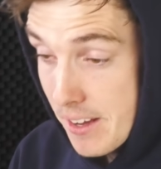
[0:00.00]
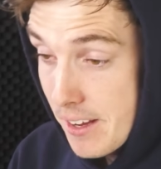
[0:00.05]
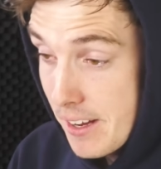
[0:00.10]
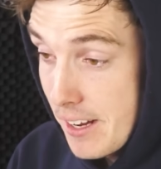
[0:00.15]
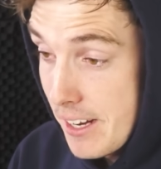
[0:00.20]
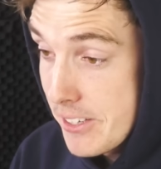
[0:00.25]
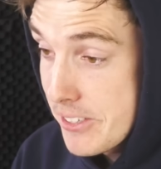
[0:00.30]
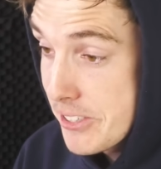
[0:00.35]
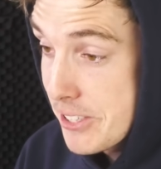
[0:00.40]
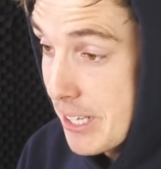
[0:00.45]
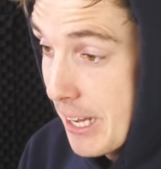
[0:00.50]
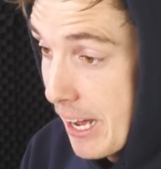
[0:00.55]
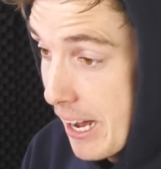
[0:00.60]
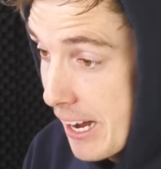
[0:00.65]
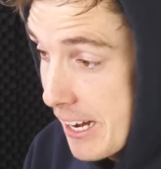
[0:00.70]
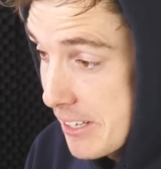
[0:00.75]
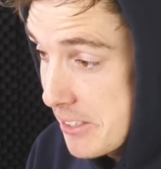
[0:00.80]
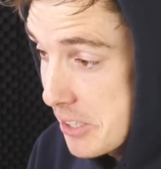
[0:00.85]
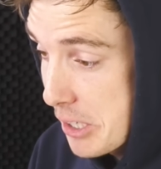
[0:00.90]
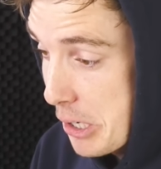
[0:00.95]
It's
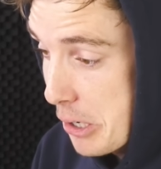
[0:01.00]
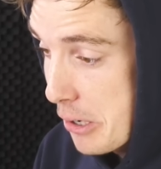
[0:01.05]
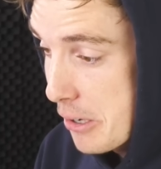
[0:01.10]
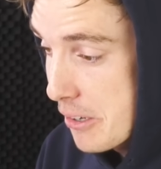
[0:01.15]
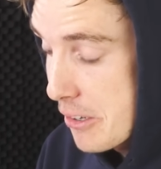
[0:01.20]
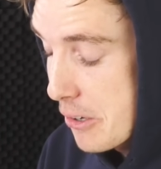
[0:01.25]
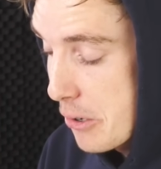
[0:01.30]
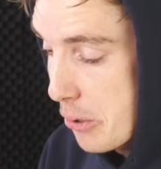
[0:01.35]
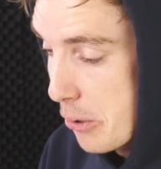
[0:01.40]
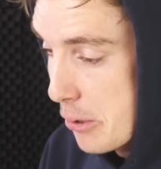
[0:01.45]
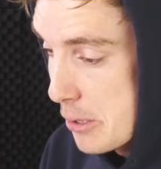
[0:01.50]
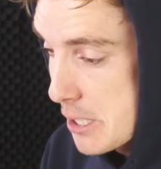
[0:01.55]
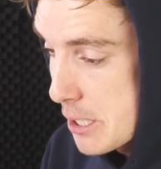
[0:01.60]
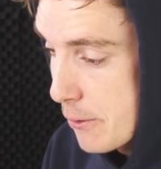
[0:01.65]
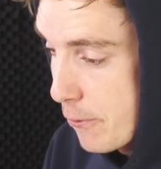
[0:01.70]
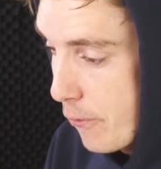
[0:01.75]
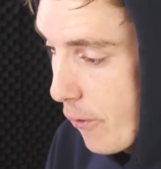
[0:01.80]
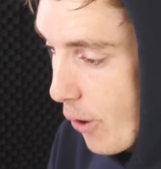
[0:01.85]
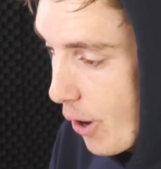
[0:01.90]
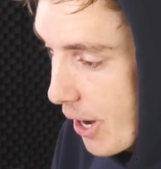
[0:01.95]
a... It's a
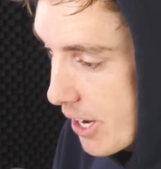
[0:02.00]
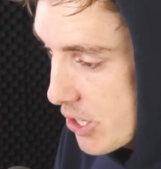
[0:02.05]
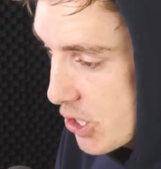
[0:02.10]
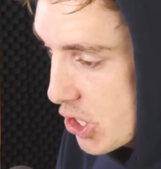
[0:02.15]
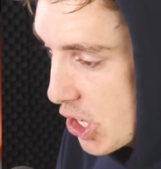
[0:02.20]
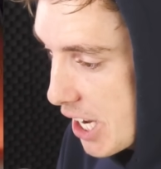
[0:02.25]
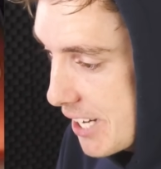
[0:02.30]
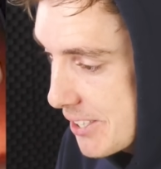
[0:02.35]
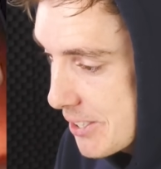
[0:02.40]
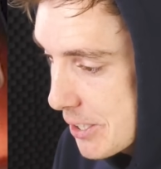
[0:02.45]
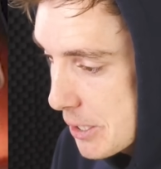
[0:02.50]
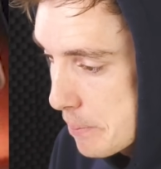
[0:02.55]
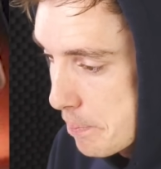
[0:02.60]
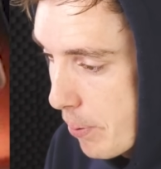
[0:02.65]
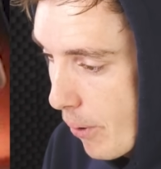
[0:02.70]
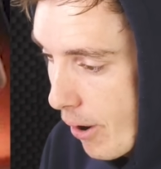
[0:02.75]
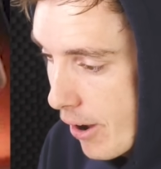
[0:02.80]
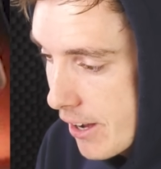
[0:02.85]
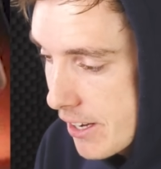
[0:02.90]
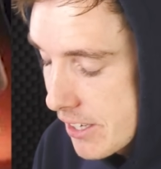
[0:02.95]
Crucify Jesus
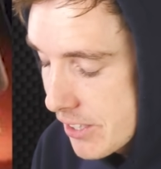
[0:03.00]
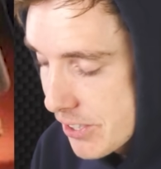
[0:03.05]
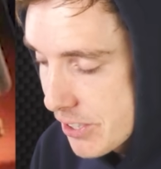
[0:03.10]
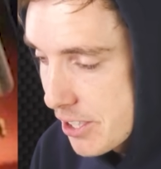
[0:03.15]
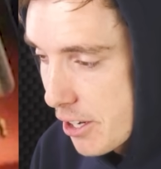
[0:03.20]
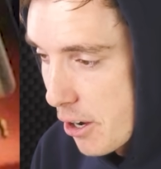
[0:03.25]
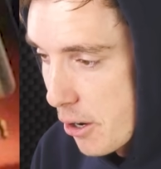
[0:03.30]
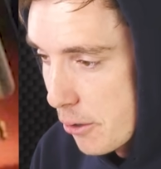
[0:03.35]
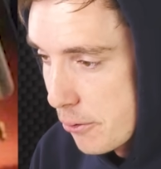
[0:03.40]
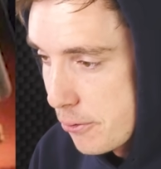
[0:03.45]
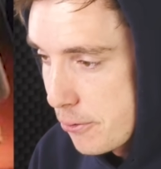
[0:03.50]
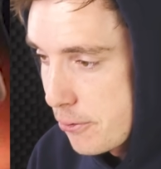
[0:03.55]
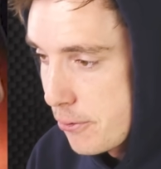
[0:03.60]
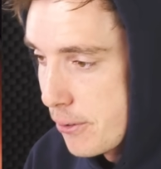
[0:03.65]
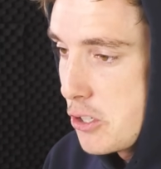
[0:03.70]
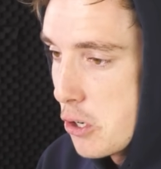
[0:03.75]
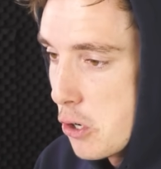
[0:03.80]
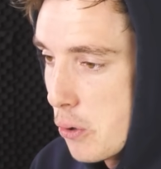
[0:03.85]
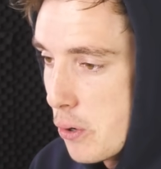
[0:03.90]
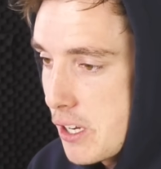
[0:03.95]
by yourself,
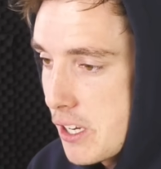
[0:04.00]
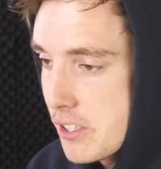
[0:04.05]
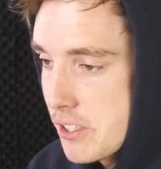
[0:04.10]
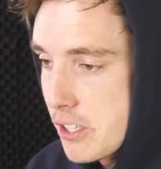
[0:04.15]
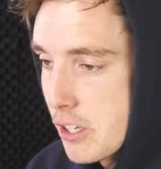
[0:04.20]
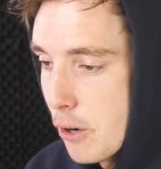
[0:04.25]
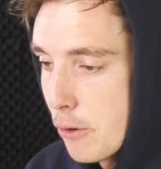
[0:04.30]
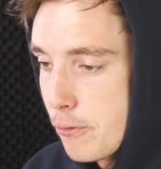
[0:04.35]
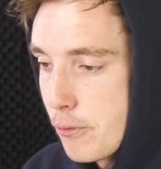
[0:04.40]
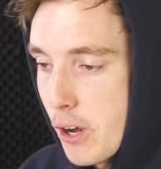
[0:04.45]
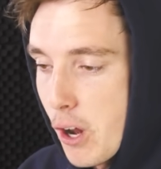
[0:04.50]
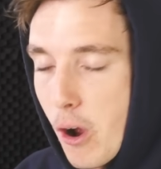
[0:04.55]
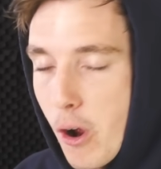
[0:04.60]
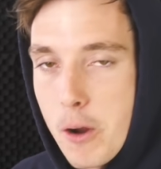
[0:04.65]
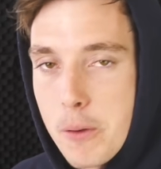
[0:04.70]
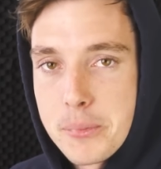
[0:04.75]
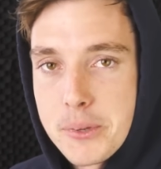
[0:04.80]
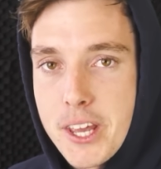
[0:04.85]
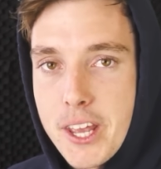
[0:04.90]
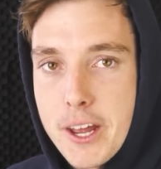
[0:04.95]
do it yourself at
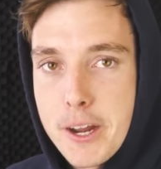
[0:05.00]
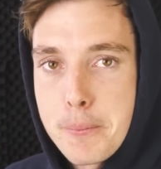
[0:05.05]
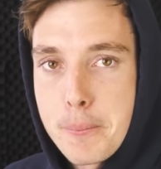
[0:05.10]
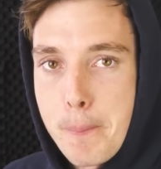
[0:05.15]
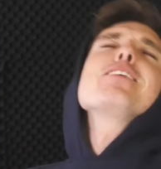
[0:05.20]
home kit.